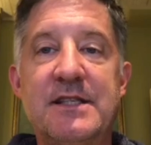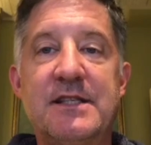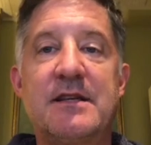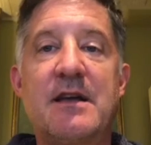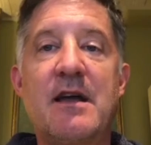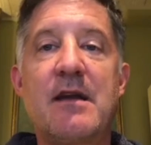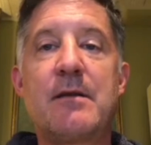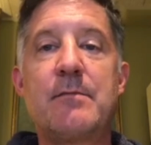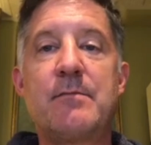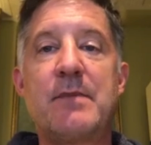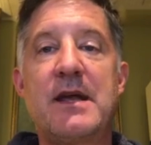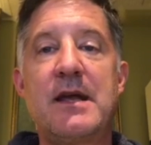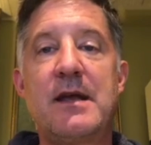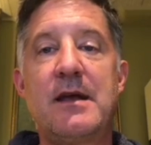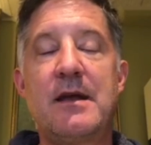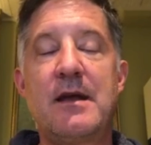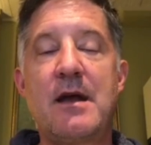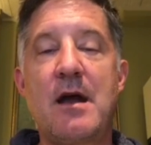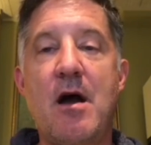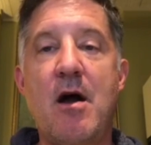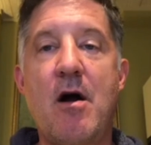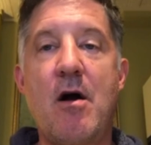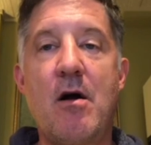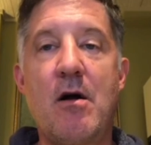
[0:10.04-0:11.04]
going to be
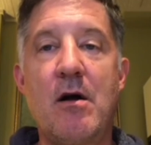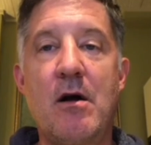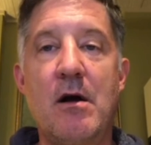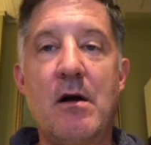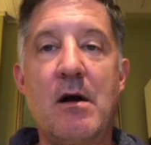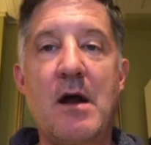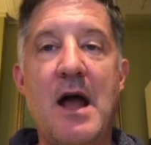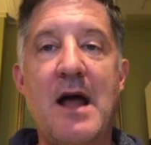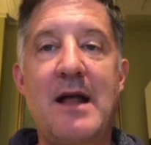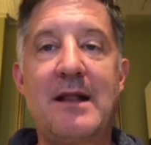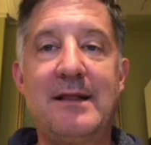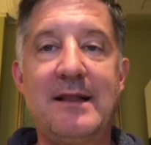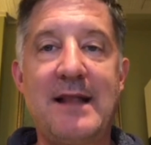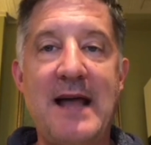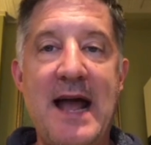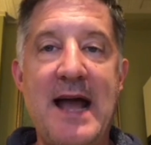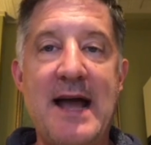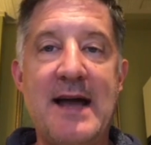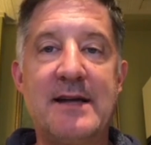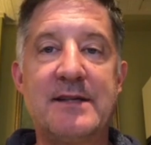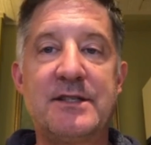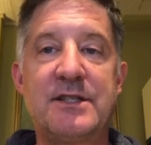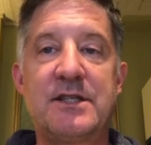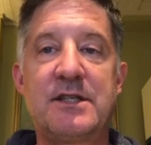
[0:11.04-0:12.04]
our
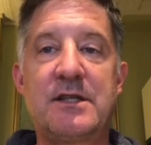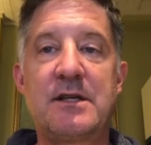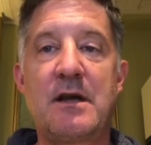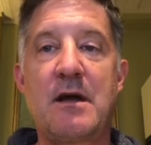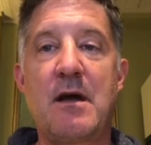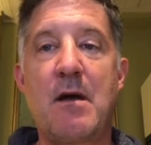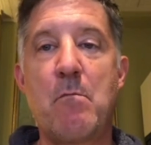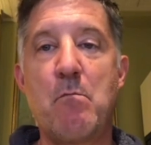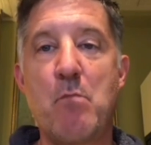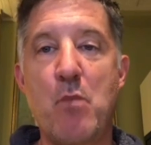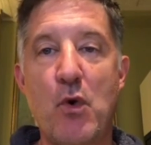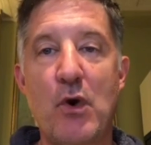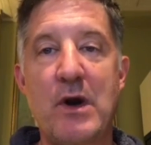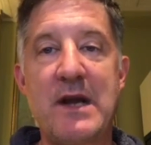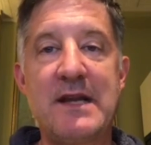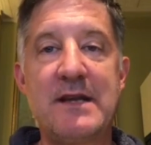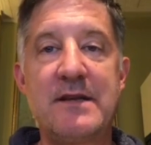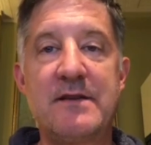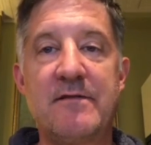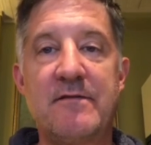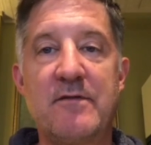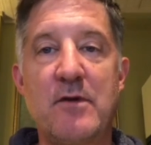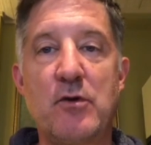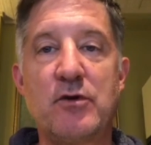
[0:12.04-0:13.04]
last morning
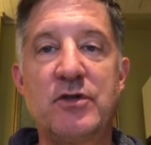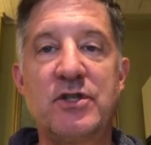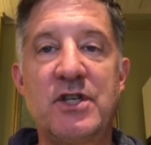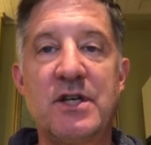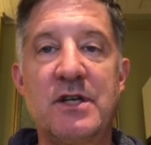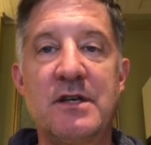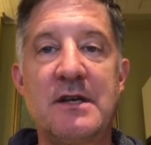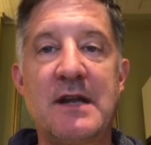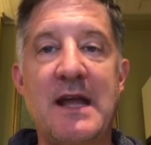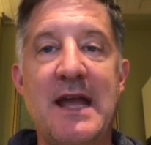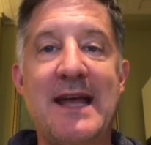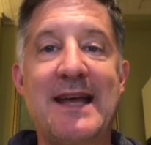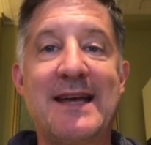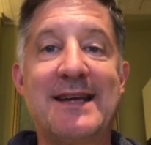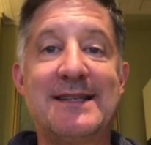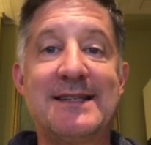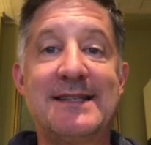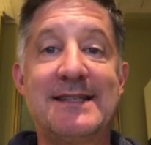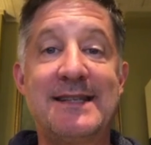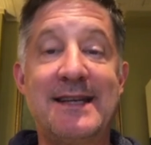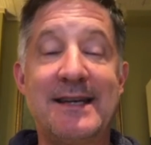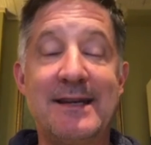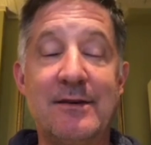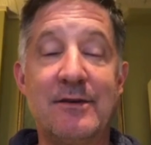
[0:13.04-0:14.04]
devotion
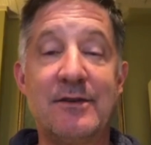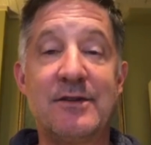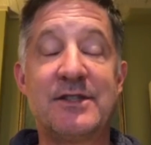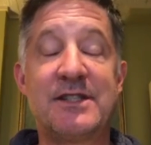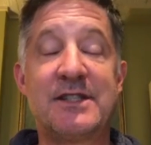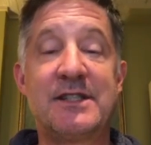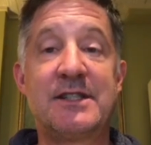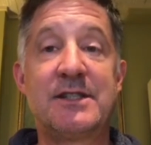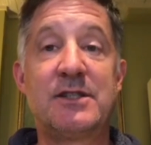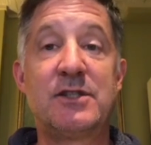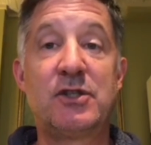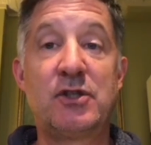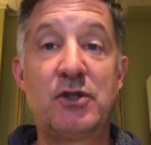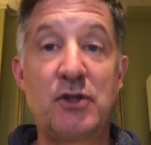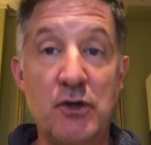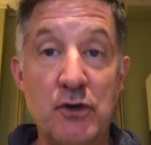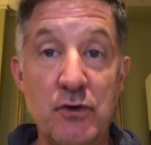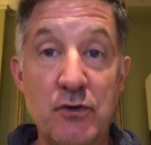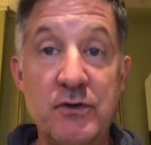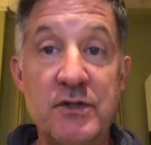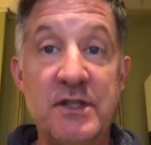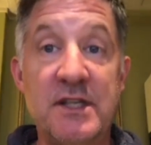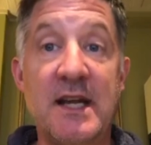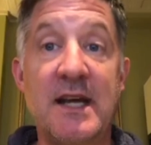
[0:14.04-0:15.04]
until
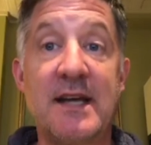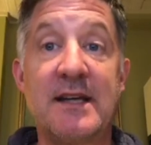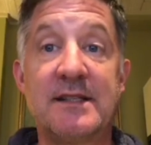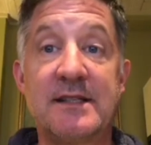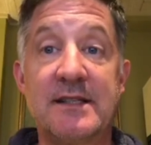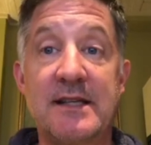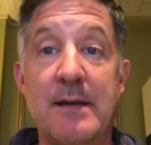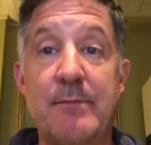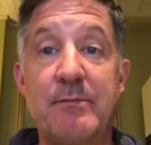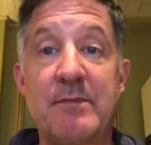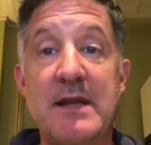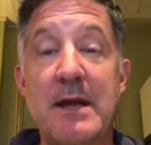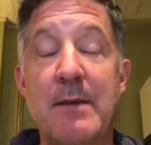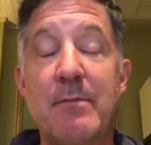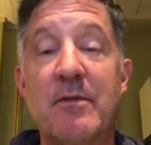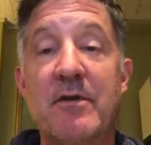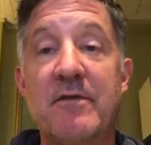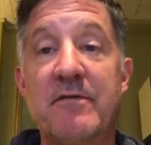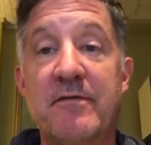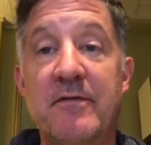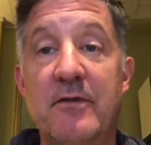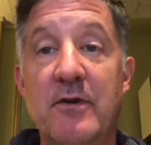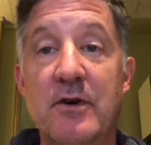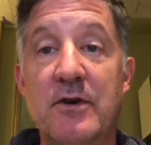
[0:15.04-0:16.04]
Tuesday, September
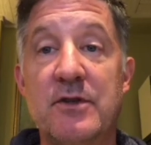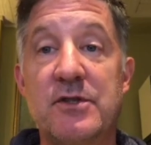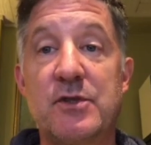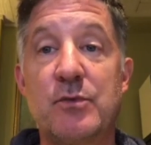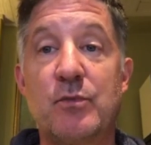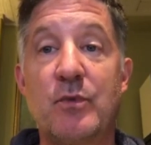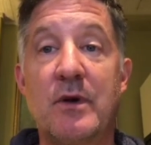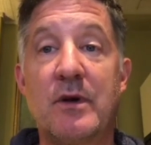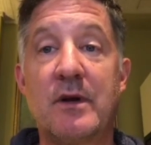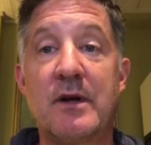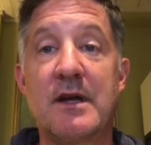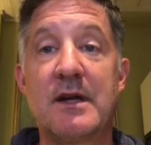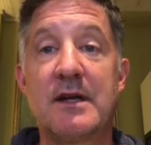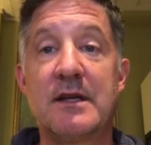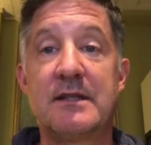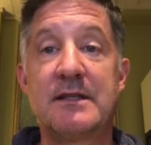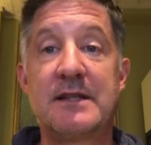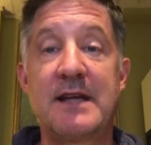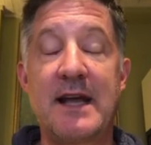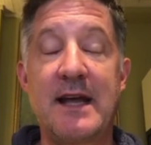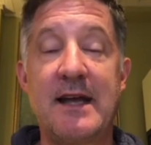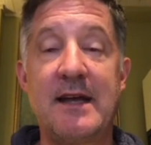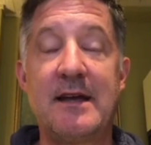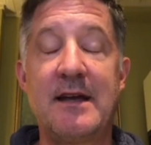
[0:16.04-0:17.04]
1st. We're going to
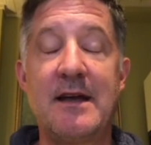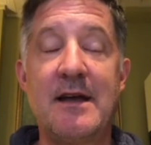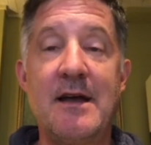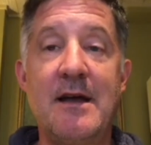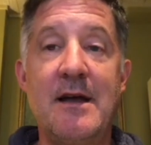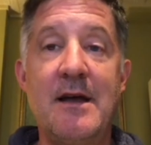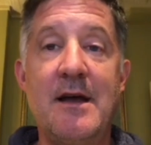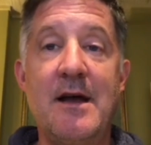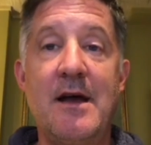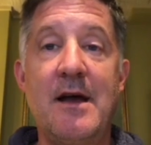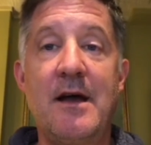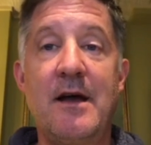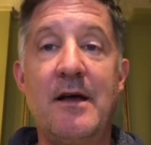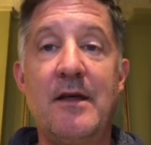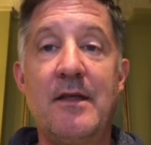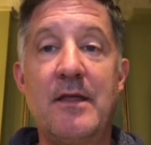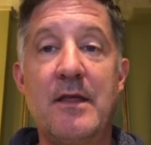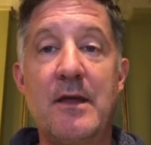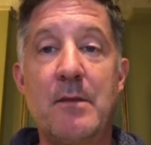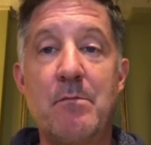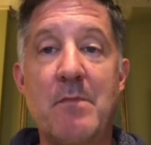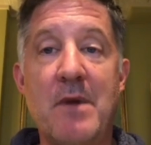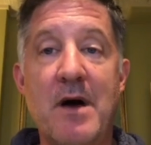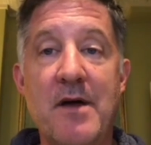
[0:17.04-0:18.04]
take
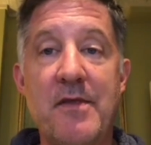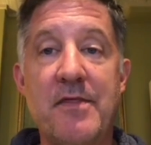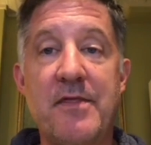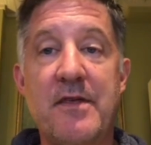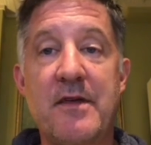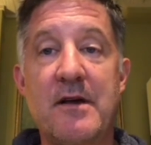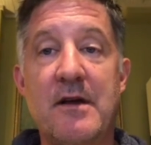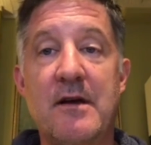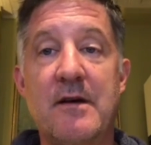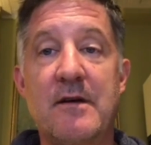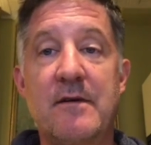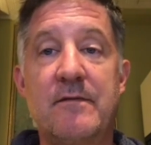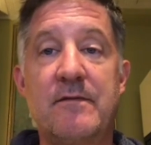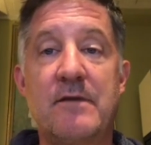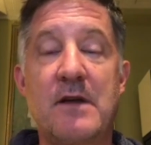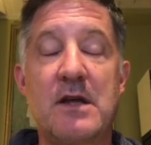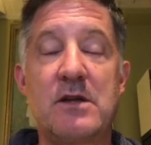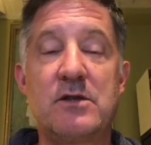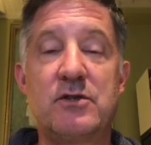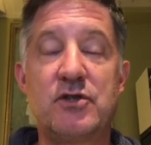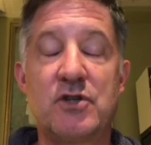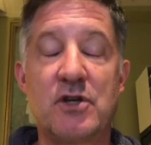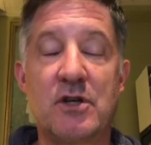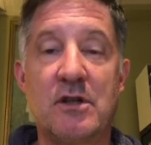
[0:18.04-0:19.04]
the month of
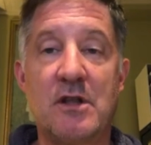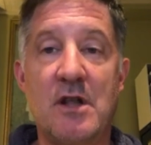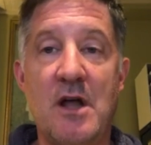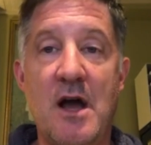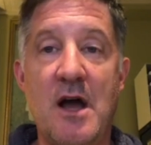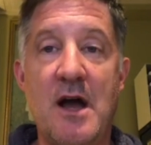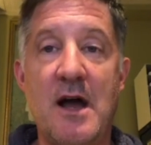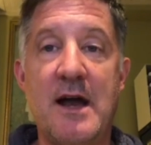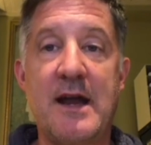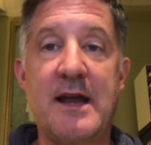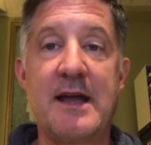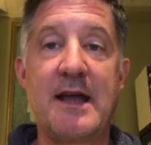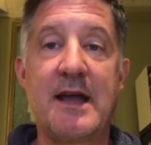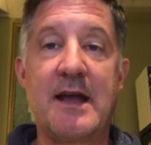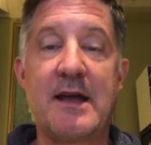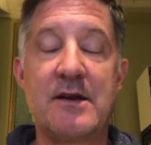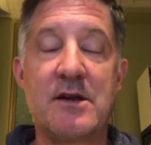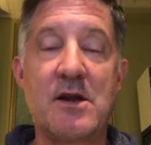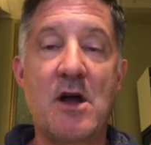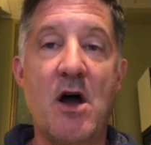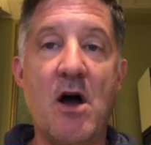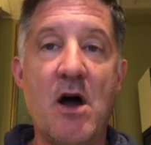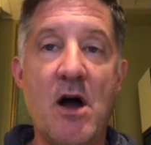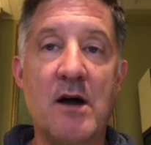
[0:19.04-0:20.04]
July and
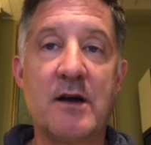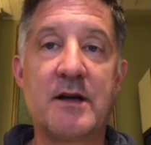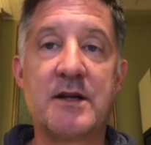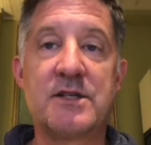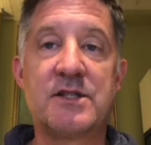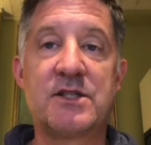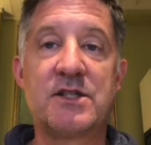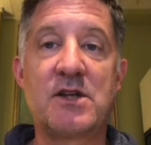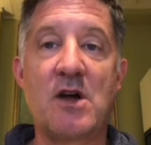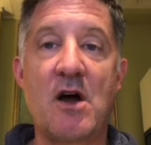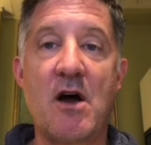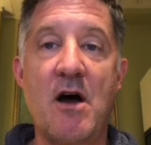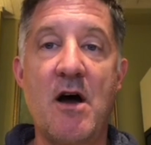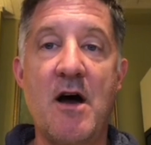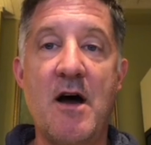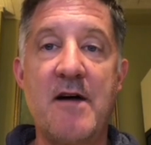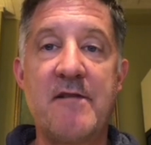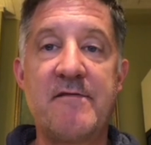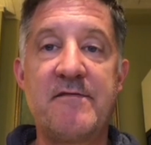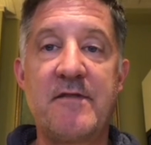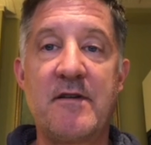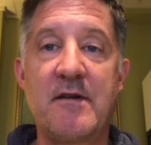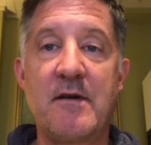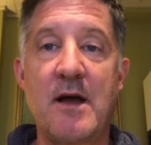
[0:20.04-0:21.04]
August off,
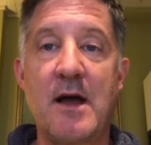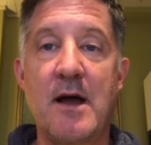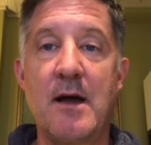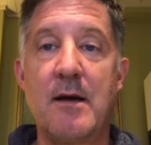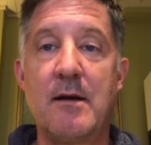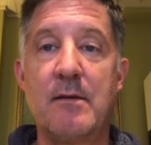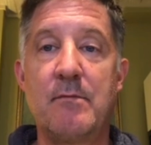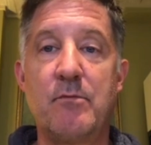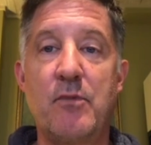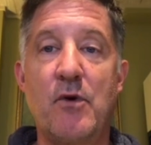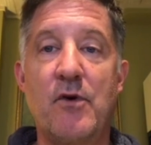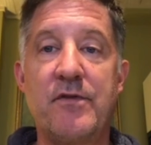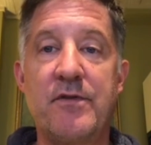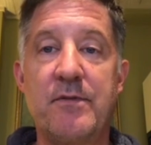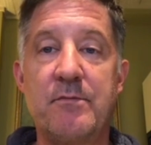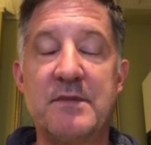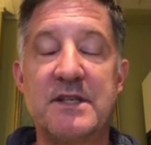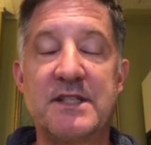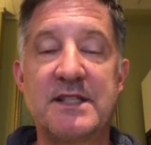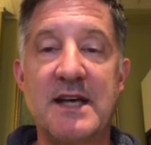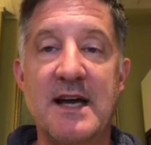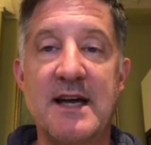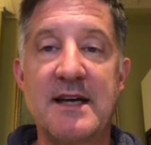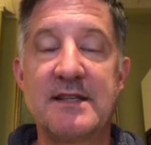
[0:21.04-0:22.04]
both
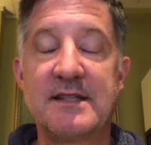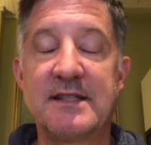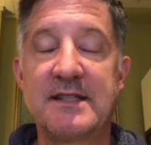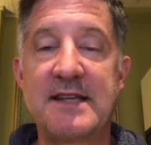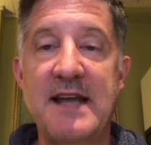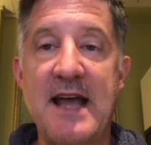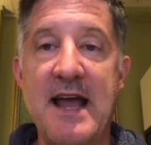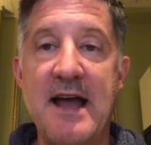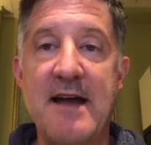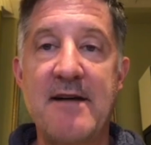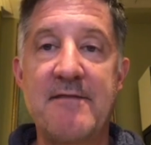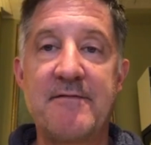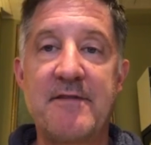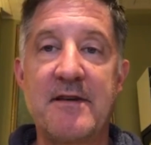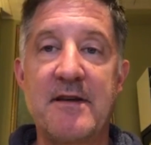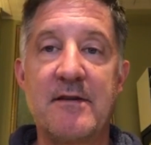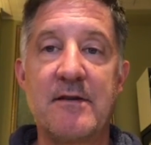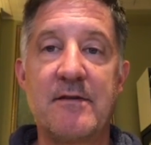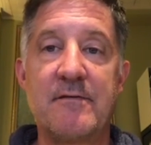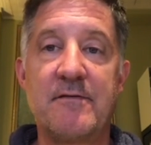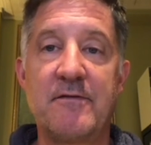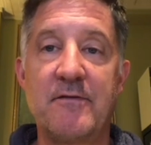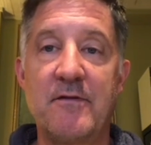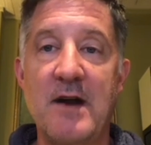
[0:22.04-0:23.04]
Messiah staff
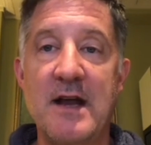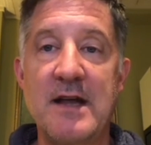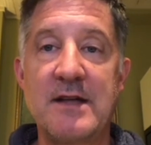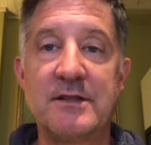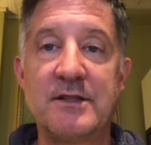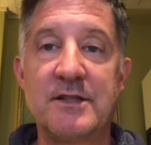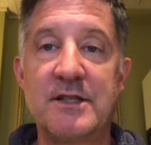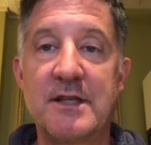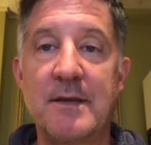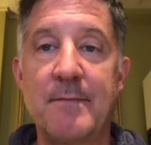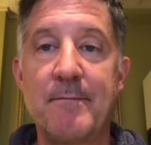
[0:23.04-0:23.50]
and friends.